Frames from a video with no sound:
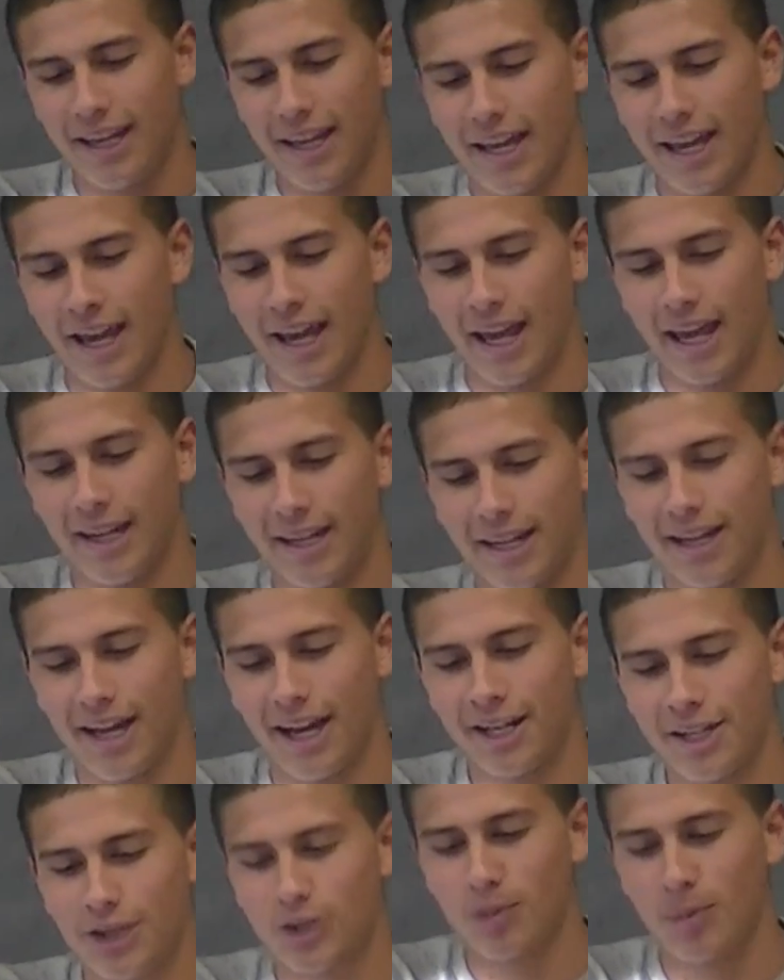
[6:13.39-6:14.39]
And
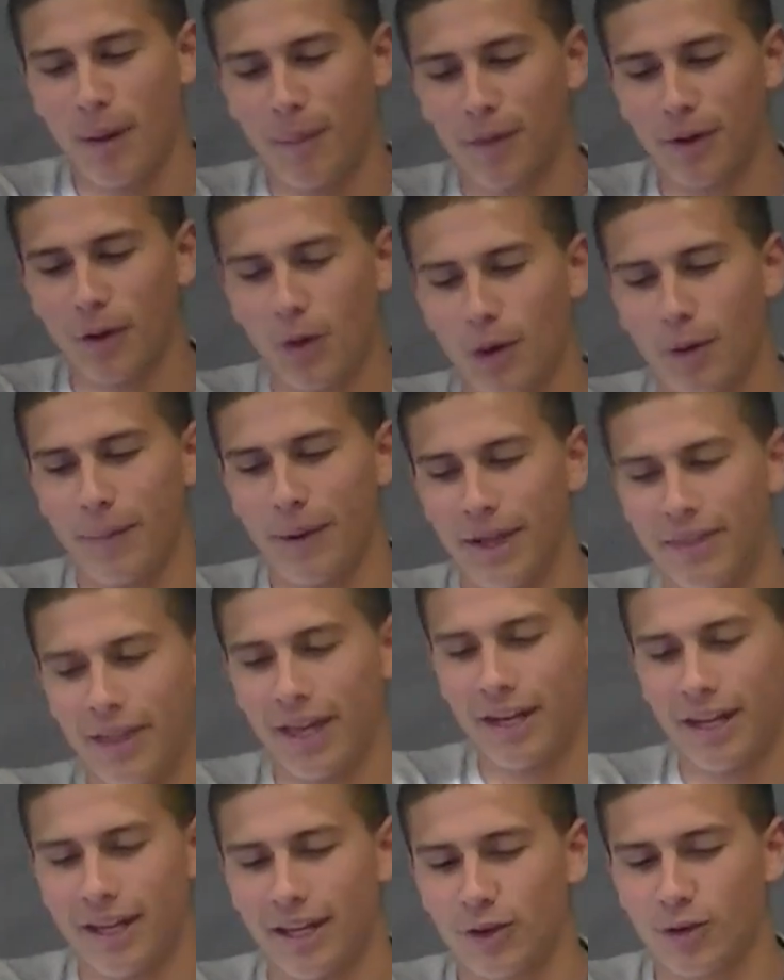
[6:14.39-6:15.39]
I just remember going to bed that
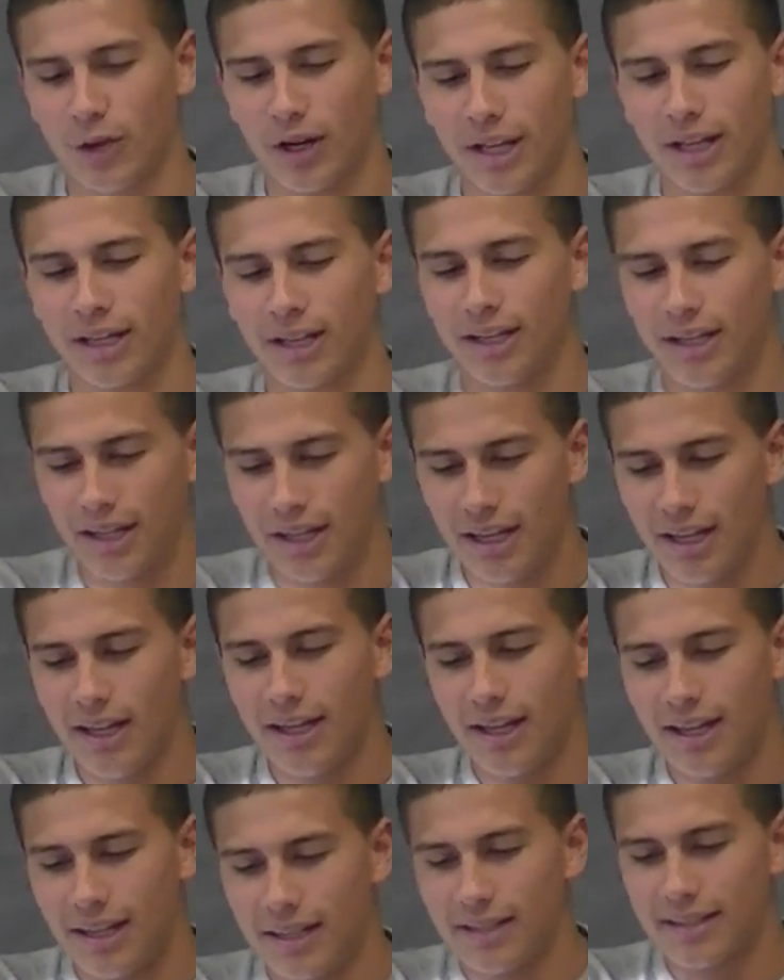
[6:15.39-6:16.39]
night grinning,
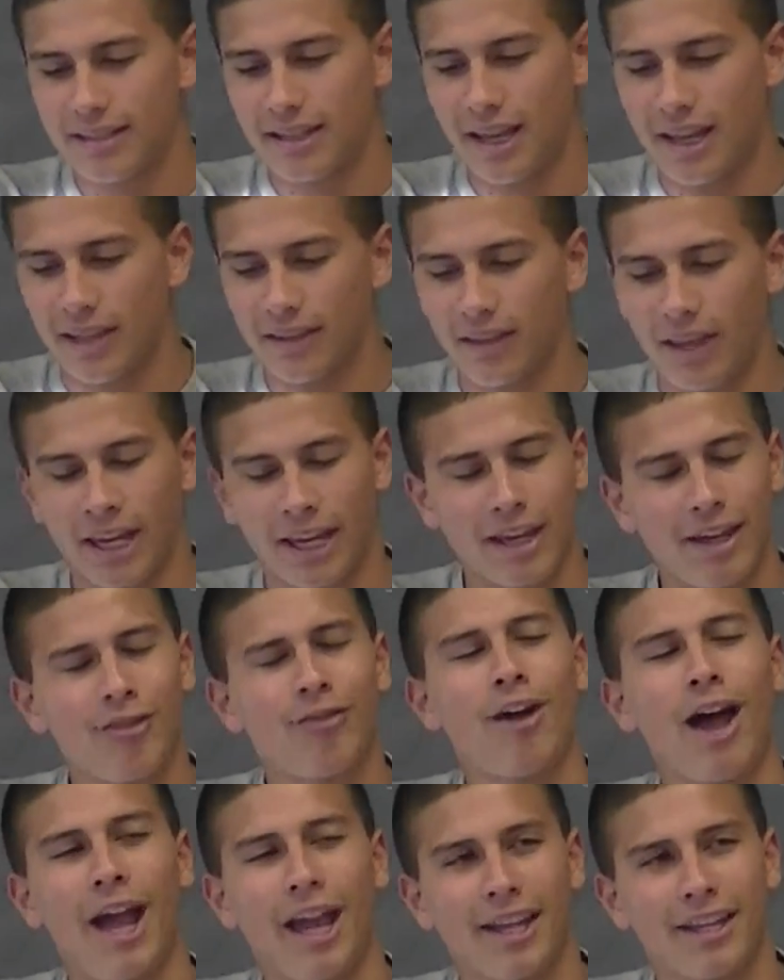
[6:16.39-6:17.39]
saying, like, if
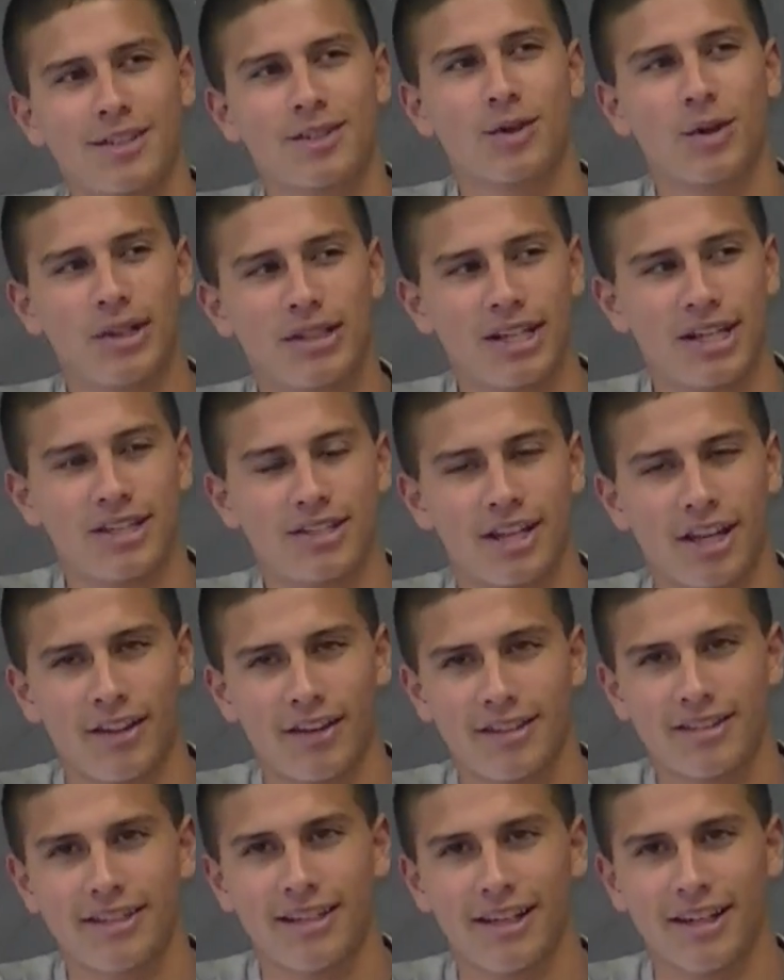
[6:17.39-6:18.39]
I could score a touchdown
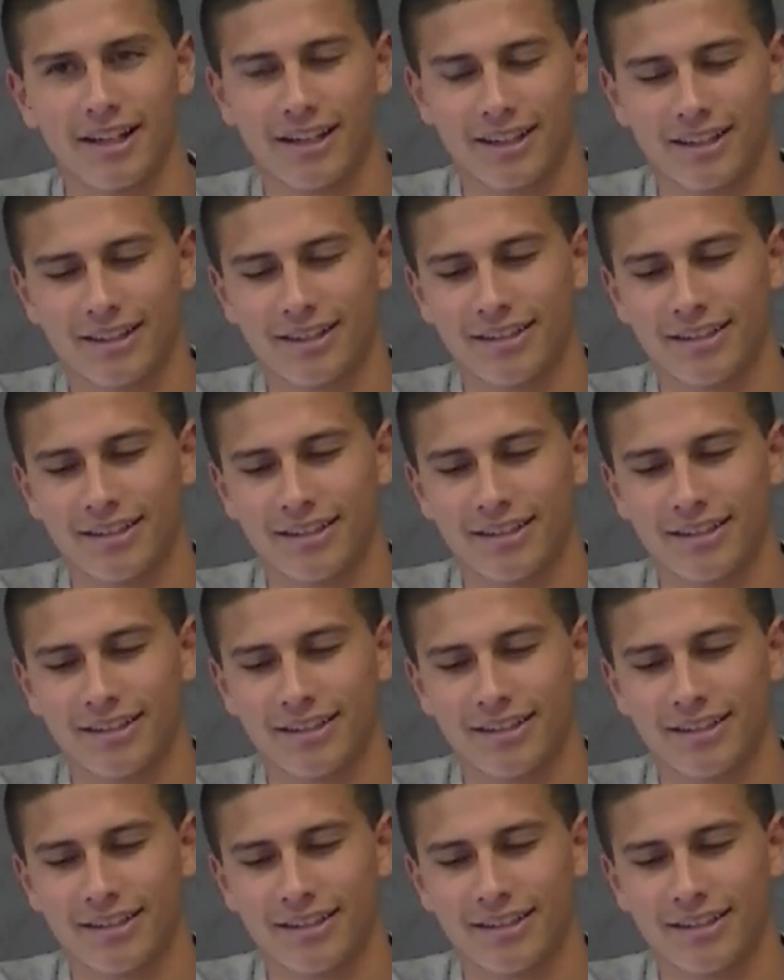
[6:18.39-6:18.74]
this year,